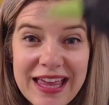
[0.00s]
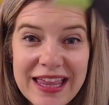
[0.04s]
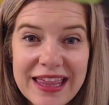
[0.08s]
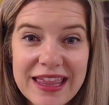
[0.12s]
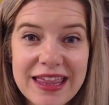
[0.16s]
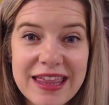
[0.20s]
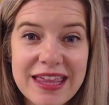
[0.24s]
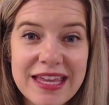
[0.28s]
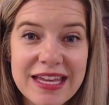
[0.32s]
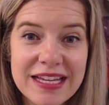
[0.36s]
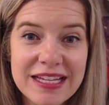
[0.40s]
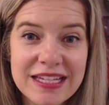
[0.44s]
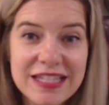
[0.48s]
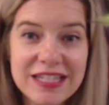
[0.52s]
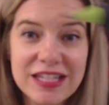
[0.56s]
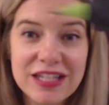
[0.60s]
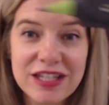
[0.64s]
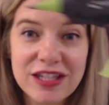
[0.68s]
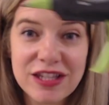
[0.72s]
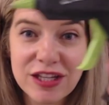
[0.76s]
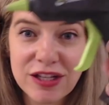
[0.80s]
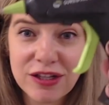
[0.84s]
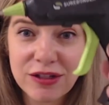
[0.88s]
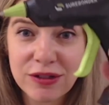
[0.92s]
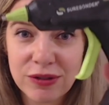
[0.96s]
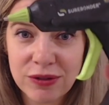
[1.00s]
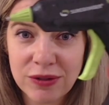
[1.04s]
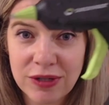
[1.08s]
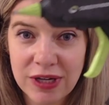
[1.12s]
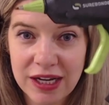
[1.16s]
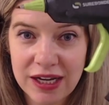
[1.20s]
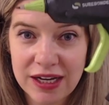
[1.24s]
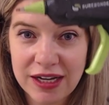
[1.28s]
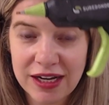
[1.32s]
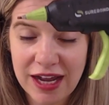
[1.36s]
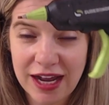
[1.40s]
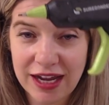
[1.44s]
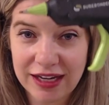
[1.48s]
This is the glue
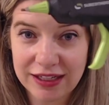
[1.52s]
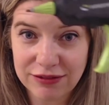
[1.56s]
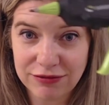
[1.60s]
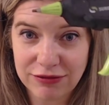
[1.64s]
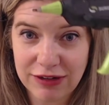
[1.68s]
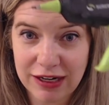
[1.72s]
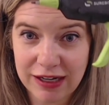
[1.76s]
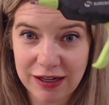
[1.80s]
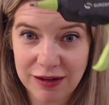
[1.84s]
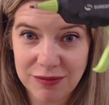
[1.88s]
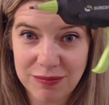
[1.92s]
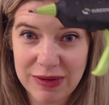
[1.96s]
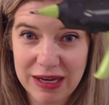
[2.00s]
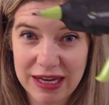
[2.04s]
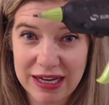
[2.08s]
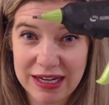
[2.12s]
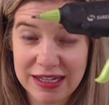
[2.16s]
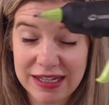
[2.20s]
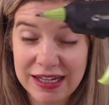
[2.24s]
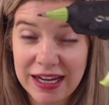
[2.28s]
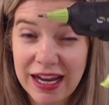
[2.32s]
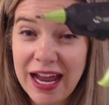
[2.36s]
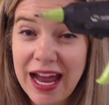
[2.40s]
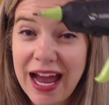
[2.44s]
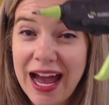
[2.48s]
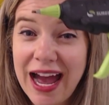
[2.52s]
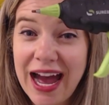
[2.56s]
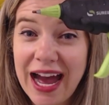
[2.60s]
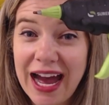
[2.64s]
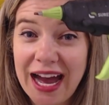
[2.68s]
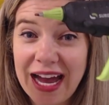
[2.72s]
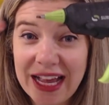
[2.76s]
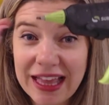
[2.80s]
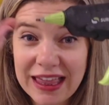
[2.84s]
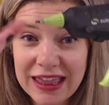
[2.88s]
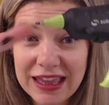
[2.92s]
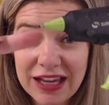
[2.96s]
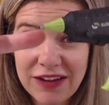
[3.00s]
gun I recommend.
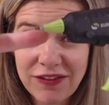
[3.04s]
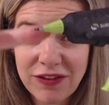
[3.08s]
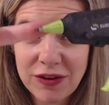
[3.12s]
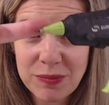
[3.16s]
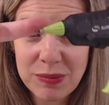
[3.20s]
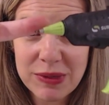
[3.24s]
I love it